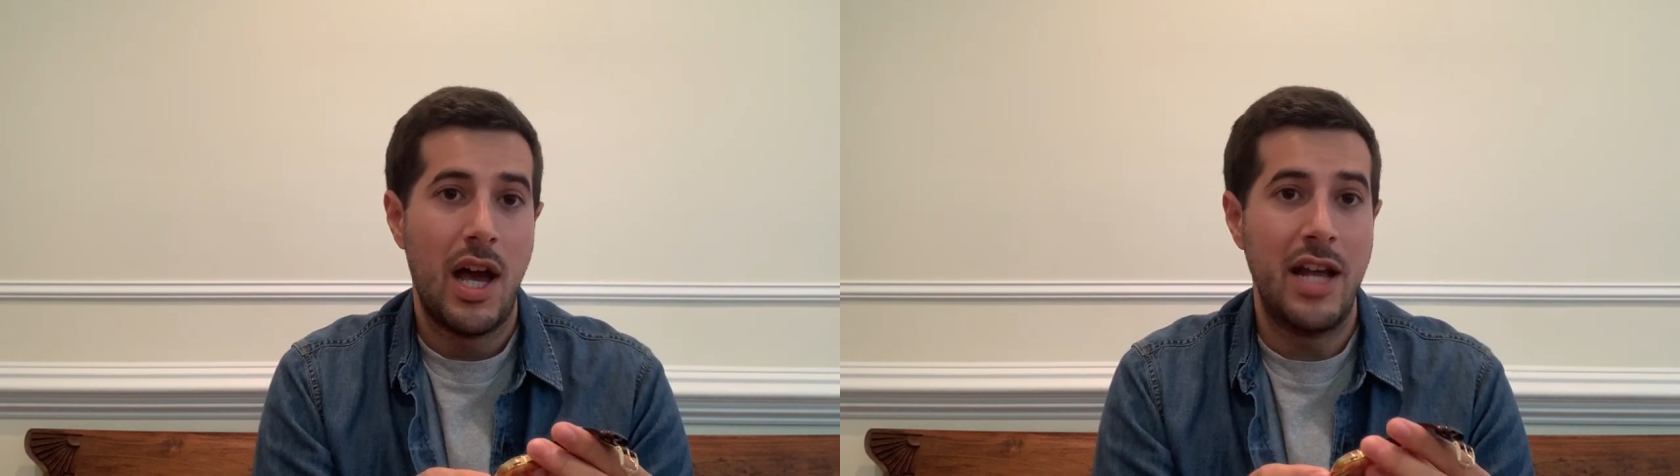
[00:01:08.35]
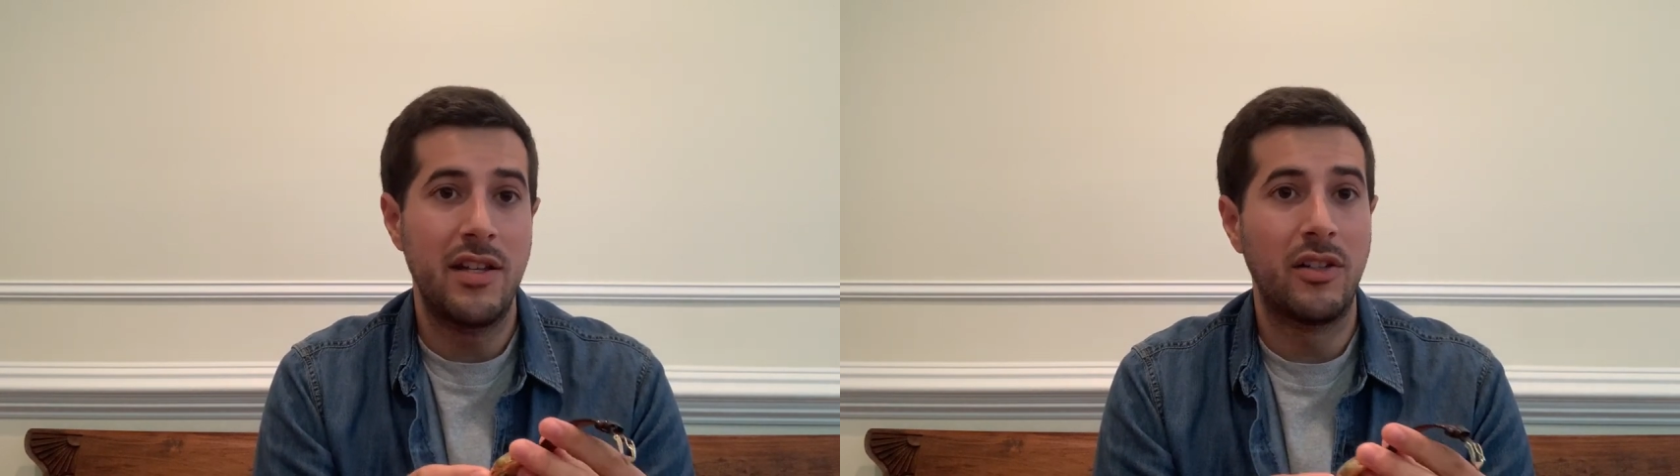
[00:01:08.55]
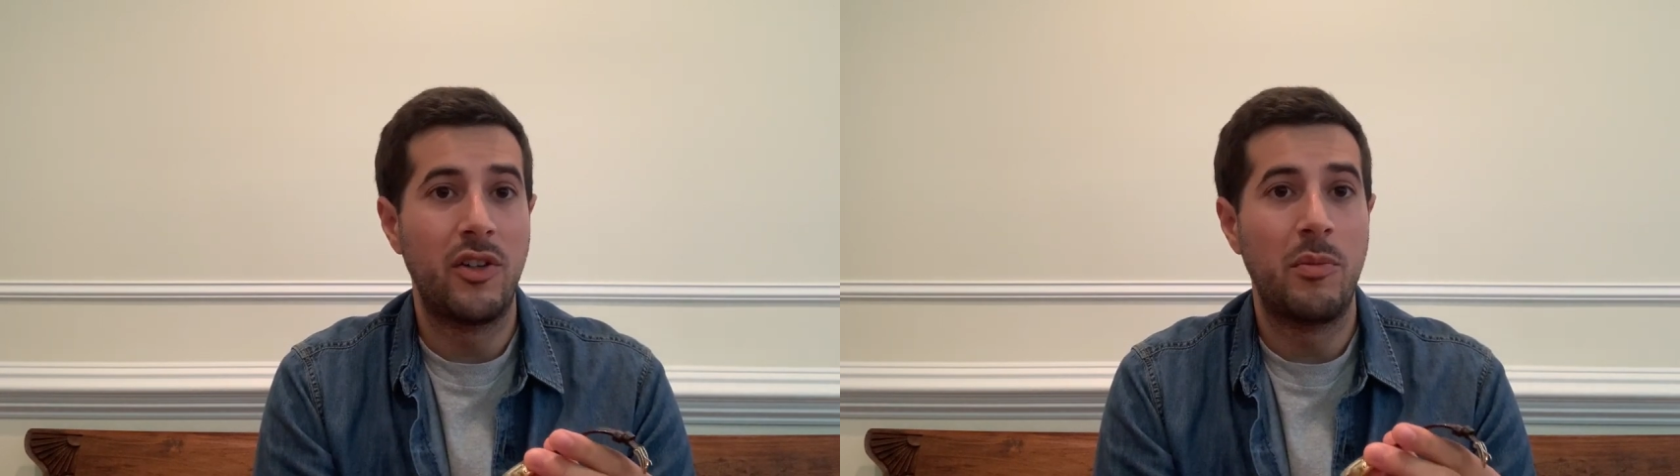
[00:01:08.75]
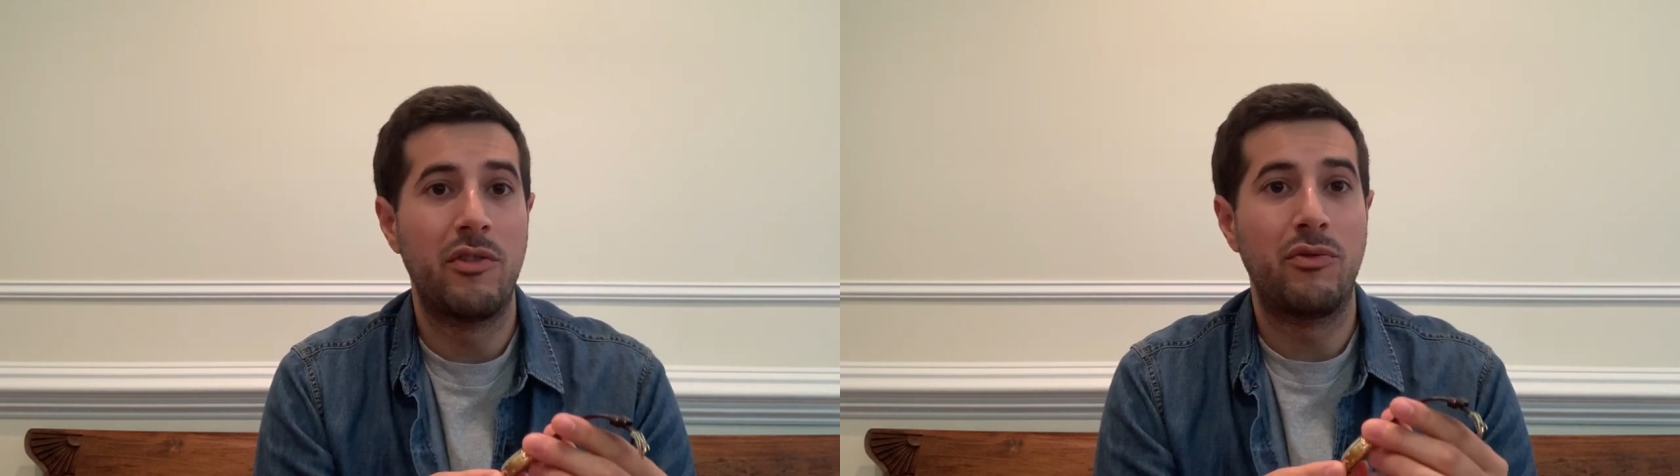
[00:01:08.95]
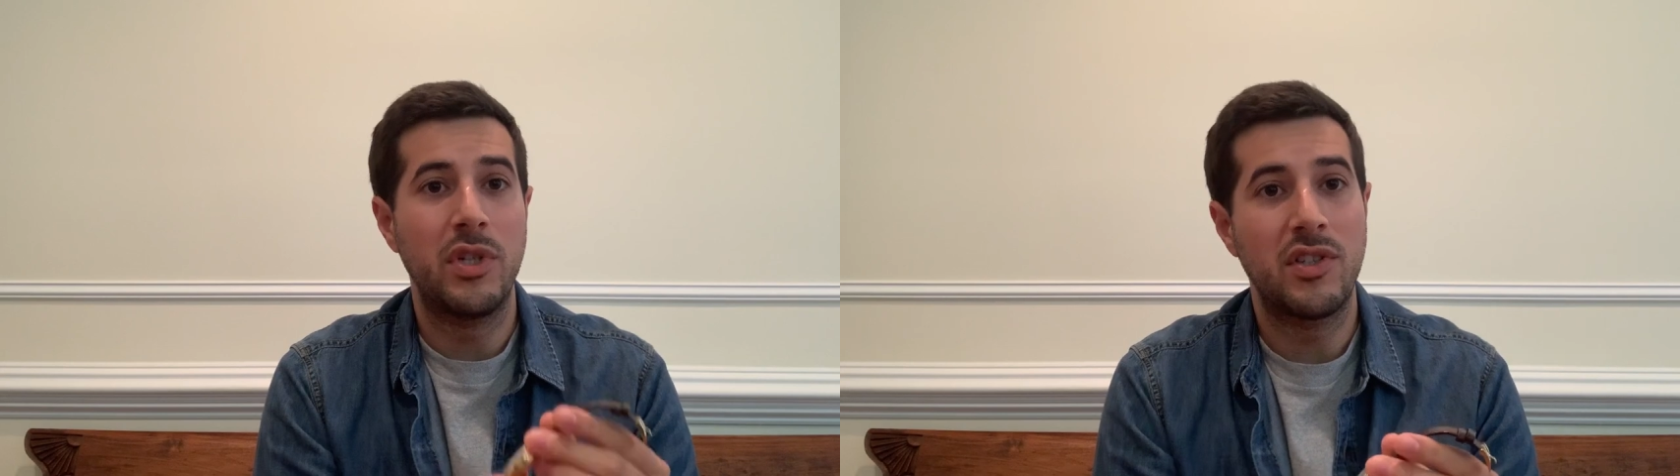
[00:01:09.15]
I did a little bit
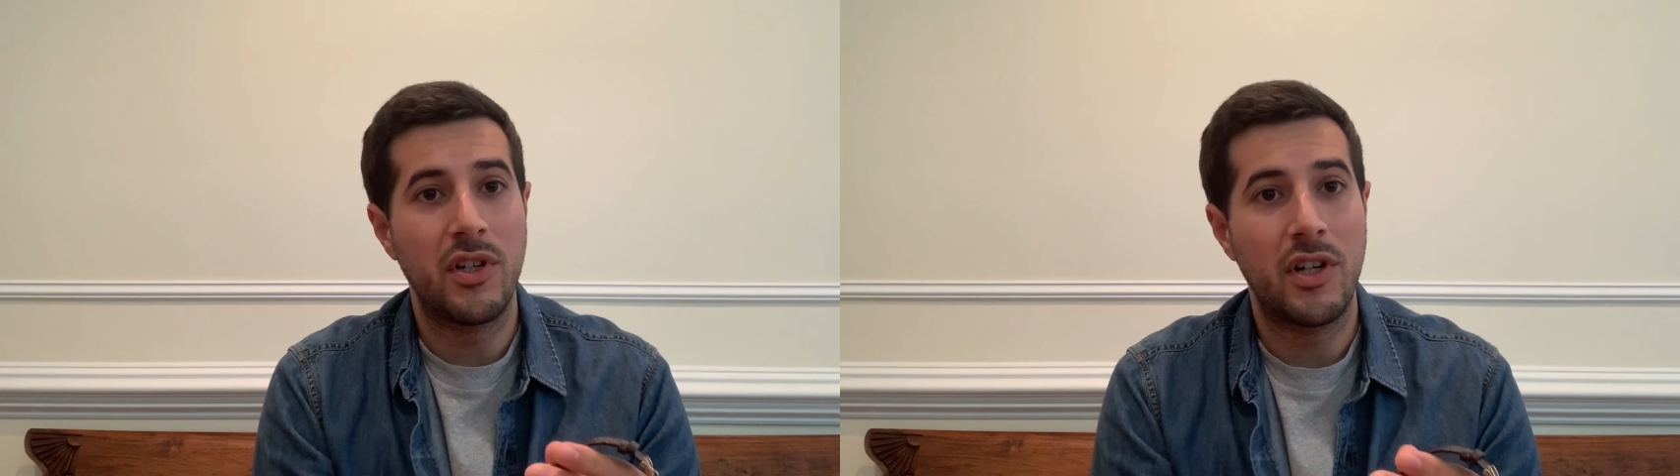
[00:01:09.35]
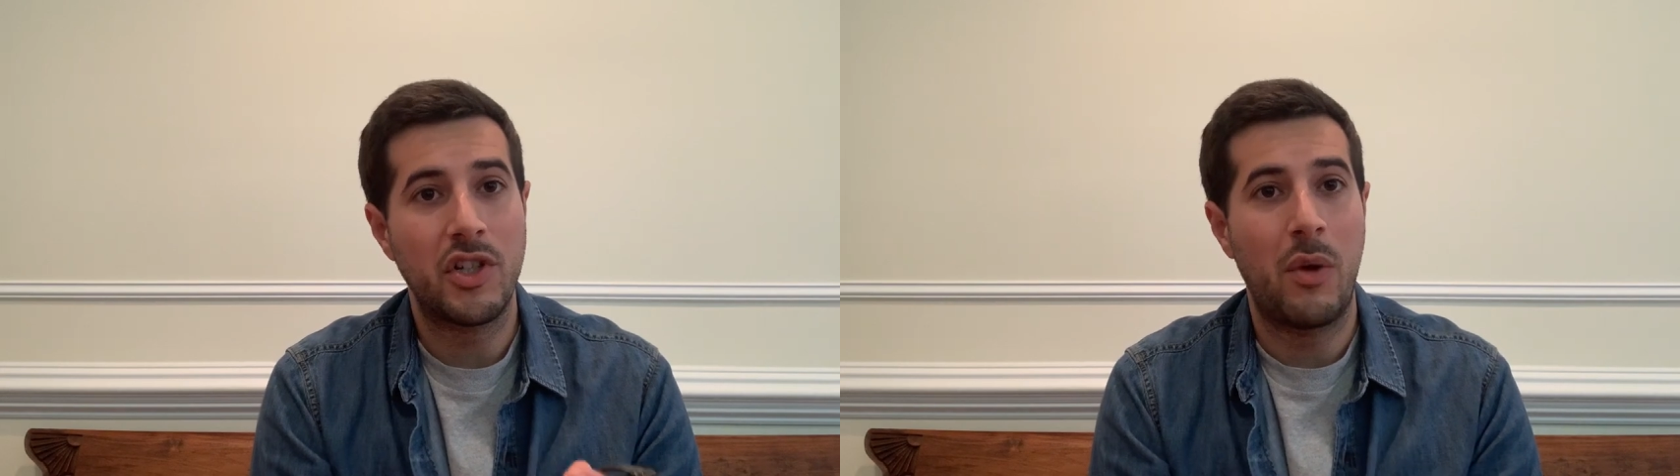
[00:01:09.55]
of research.